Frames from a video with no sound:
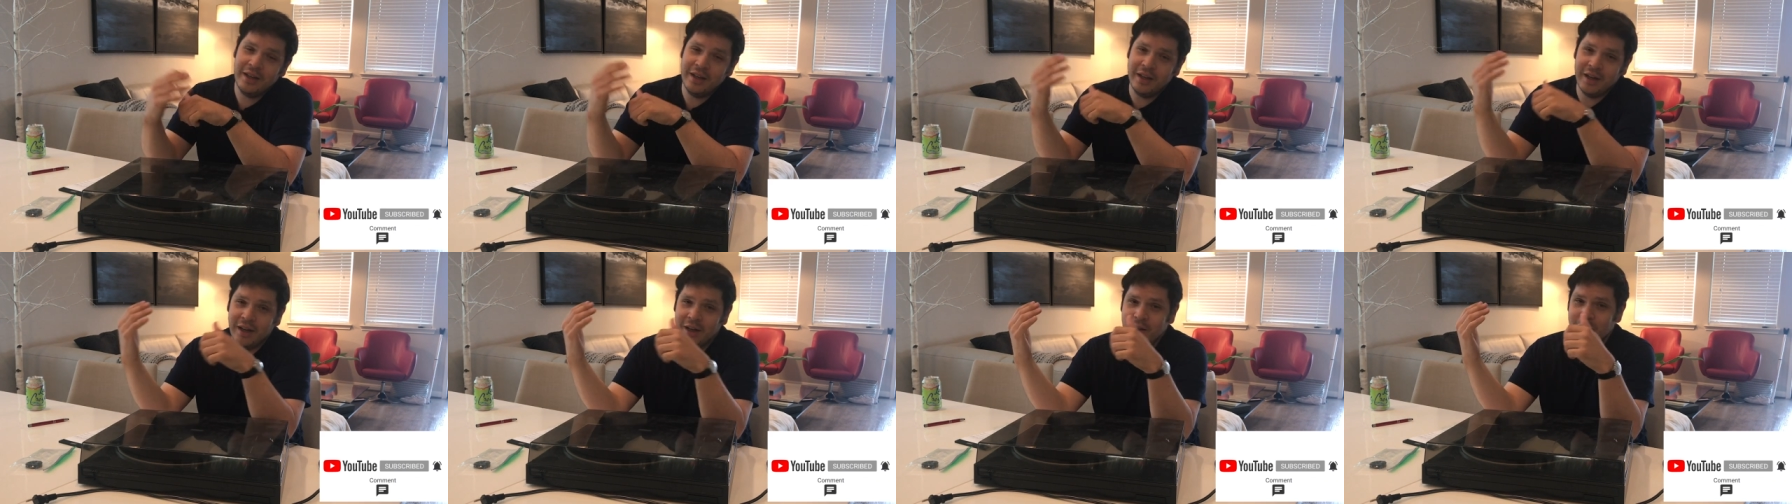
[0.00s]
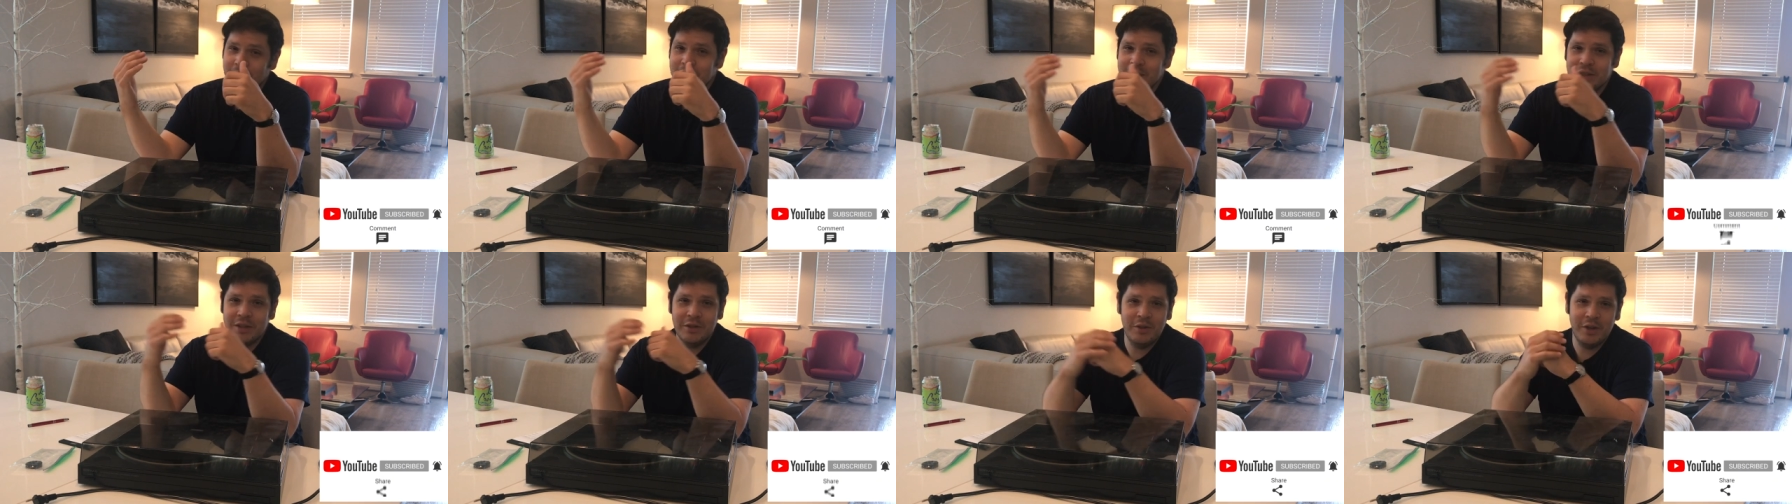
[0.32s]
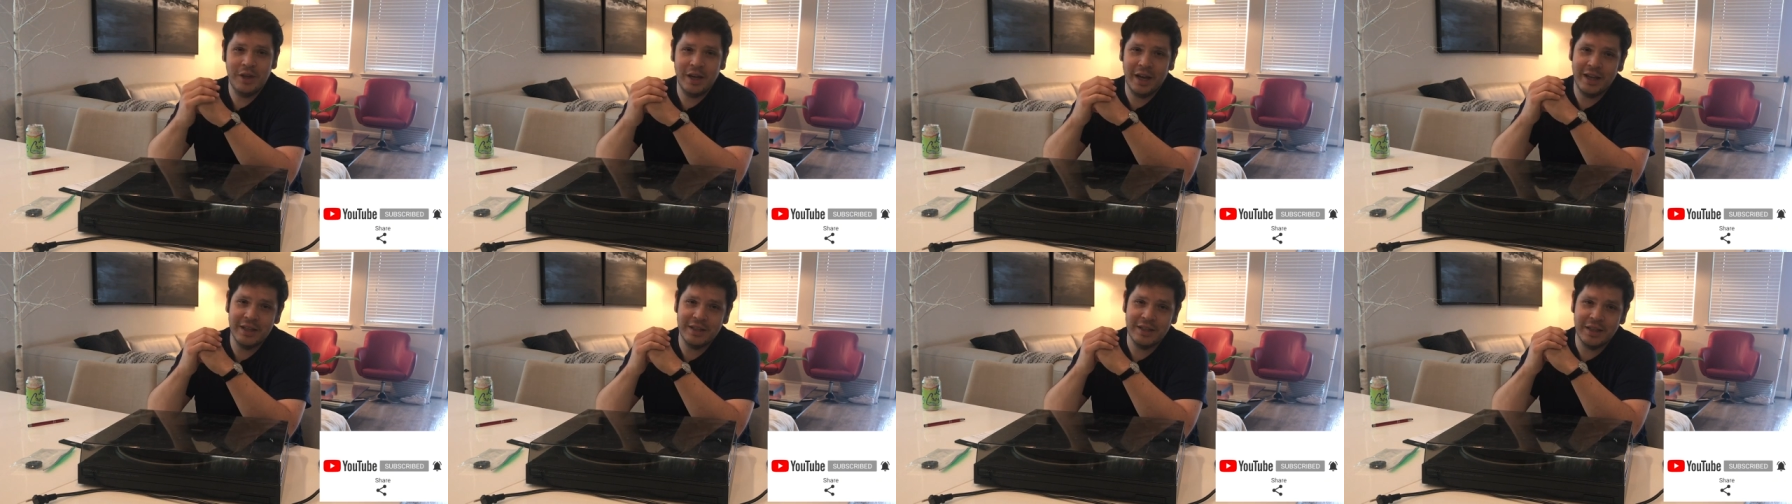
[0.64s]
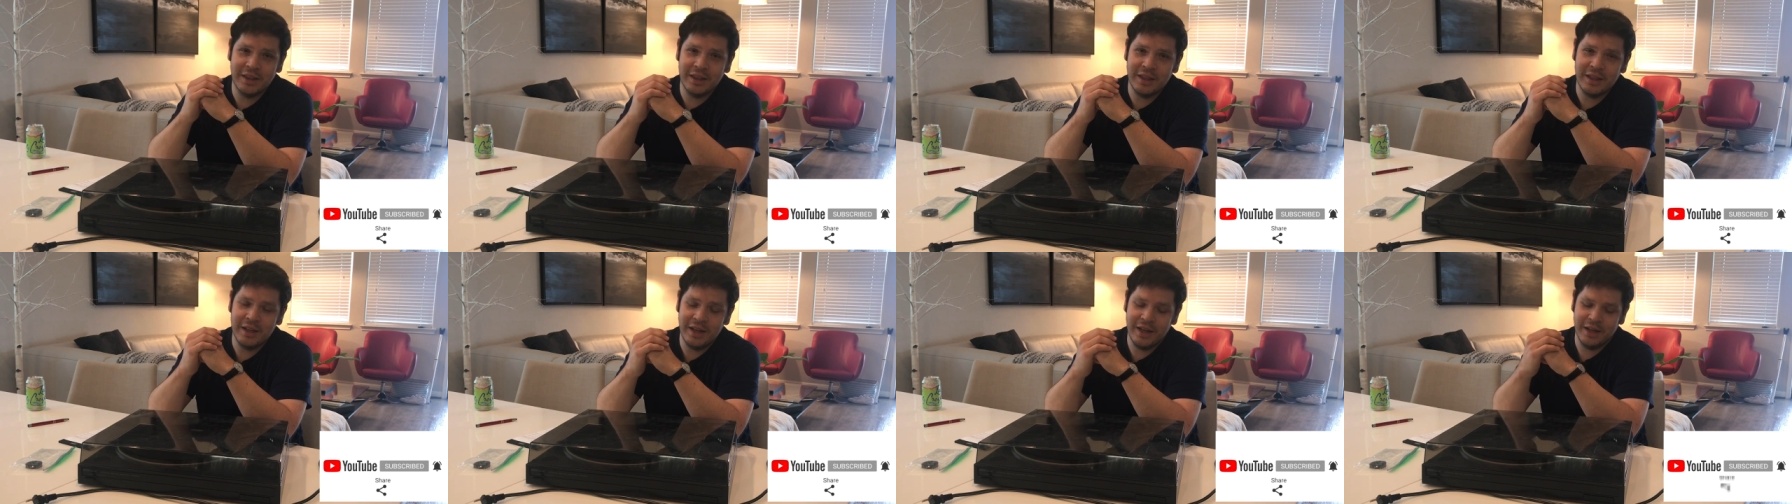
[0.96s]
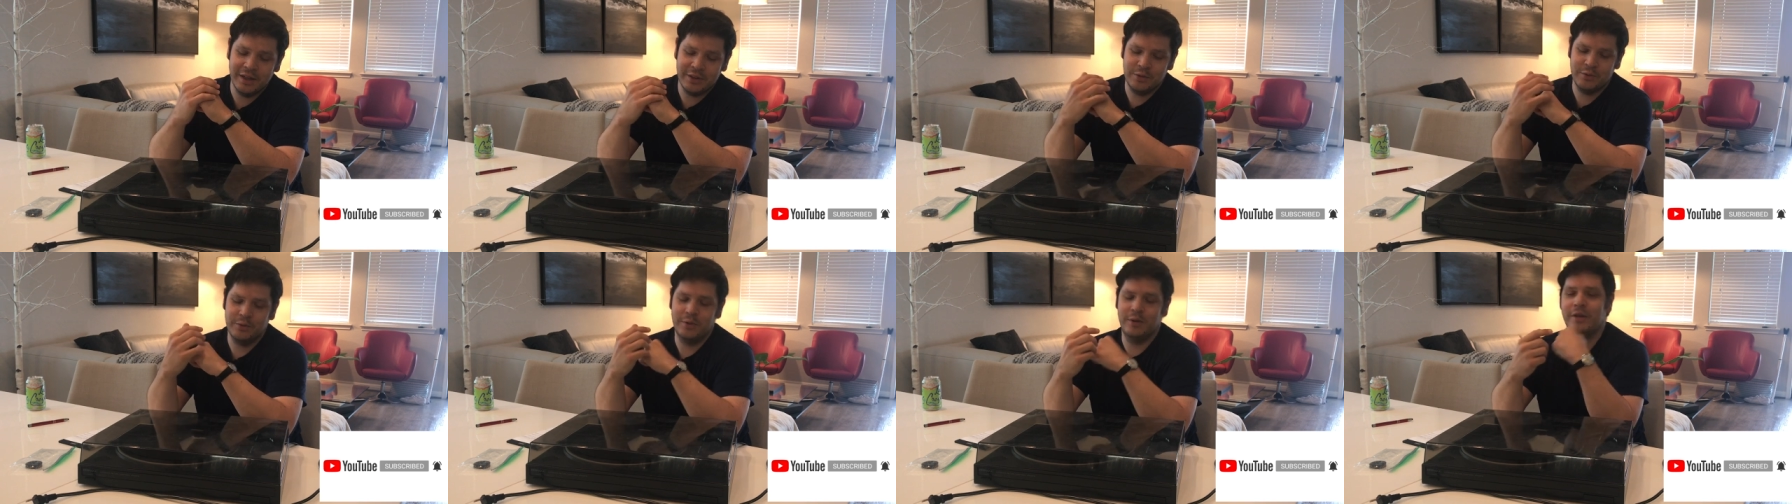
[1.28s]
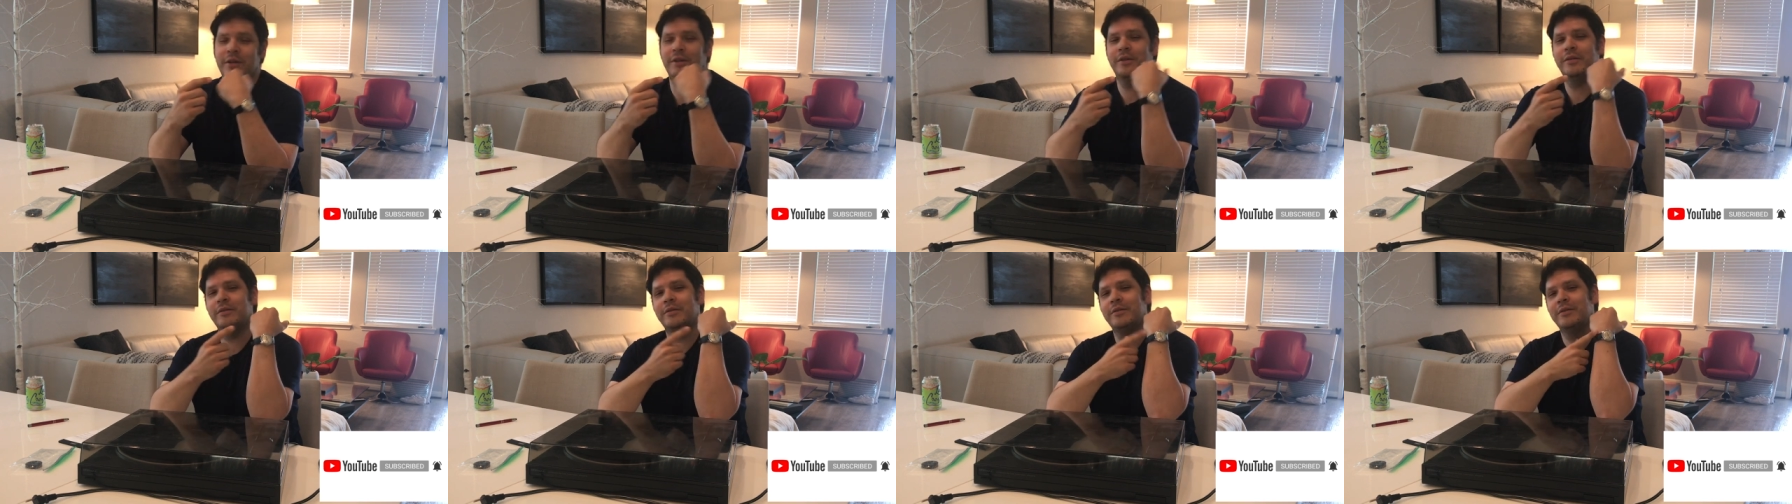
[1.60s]
and I'll see you guys at the next
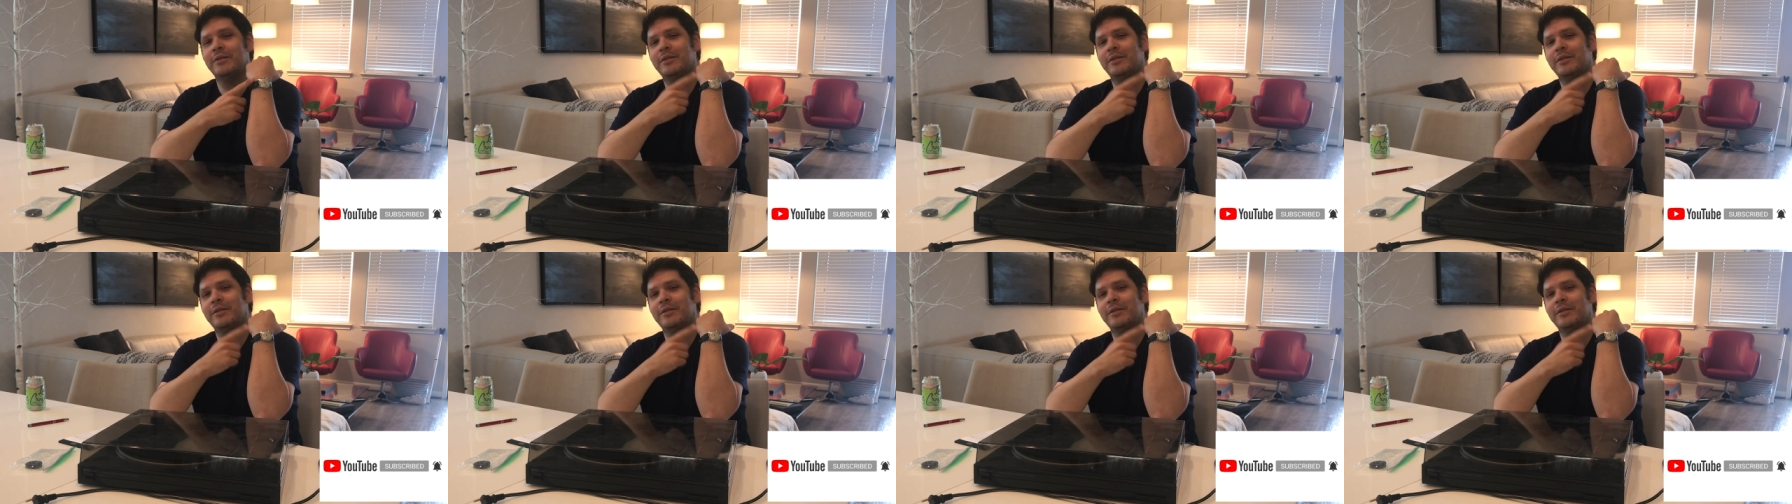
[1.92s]
one.